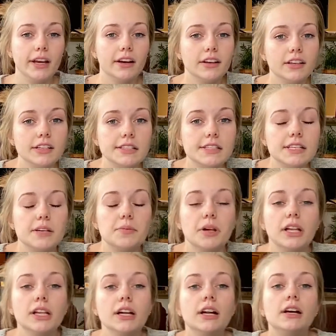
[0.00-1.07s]
really see,
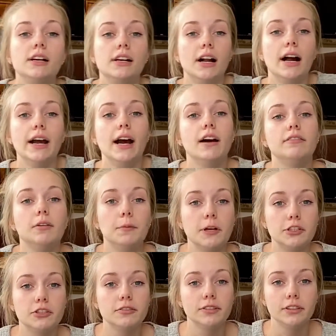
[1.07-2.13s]
but I have a
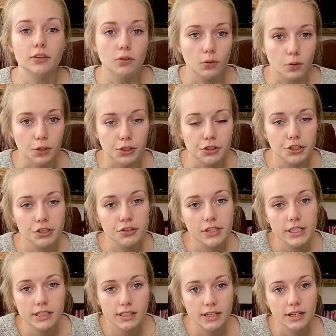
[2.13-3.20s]
bunch of little orange
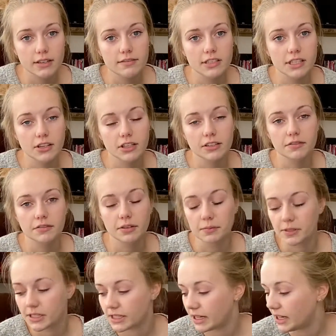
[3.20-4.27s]
trees that I've started from
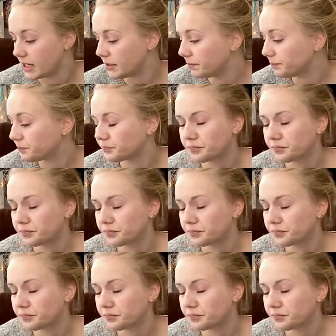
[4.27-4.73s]
seed,